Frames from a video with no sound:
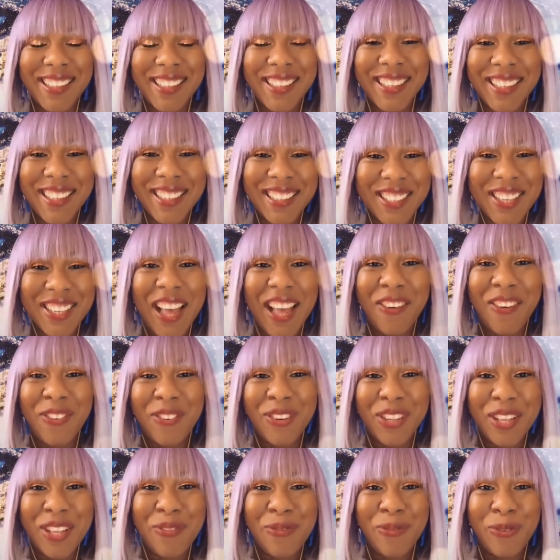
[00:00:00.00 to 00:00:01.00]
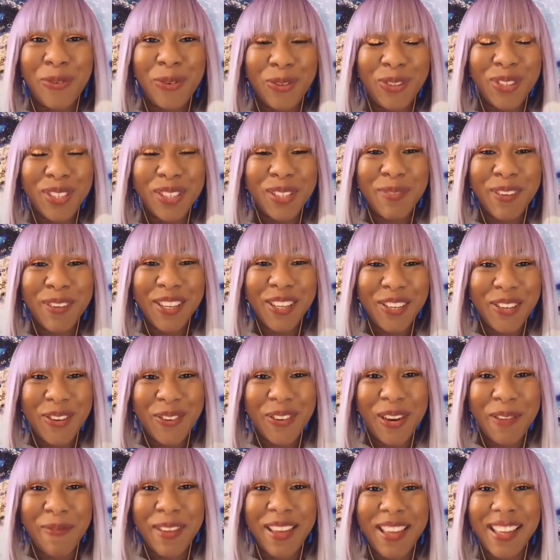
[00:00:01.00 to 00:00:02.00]
it's not really rules, but you know what
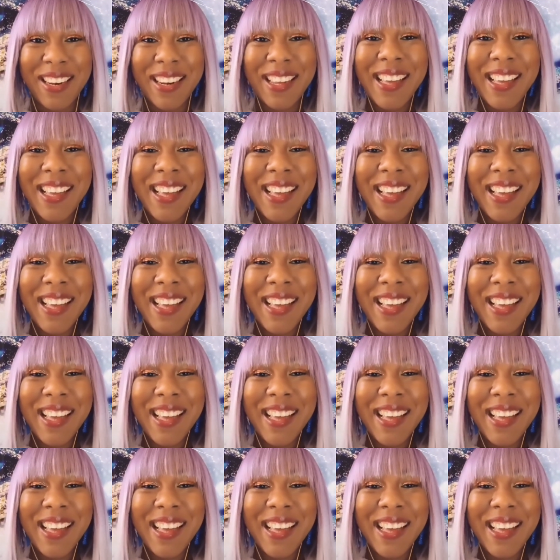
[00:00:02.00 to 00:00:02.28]
I mean.